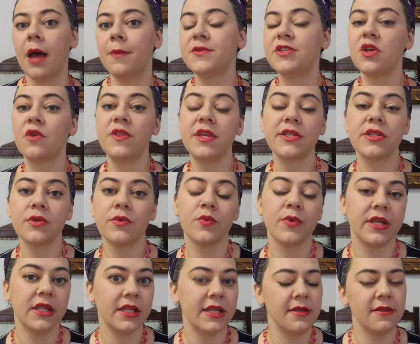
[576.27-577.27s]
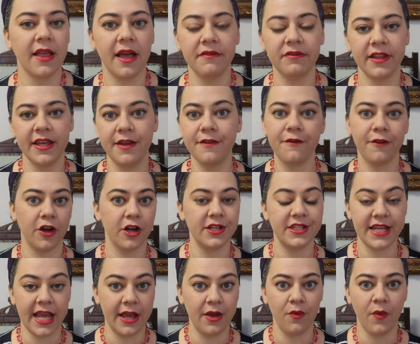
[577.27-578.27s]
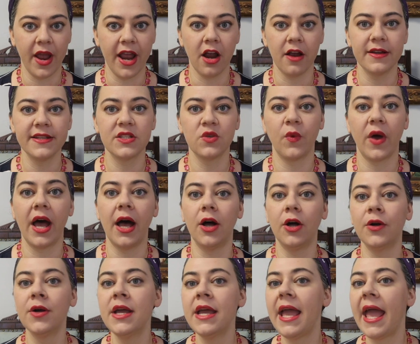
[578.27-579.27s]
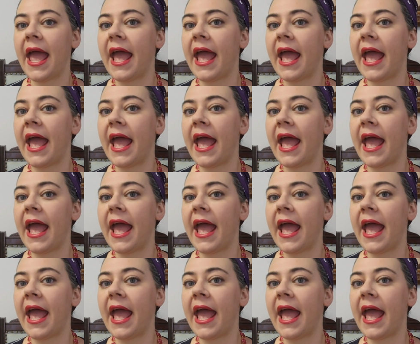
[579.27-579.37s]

So these are really lovely for day wear as well.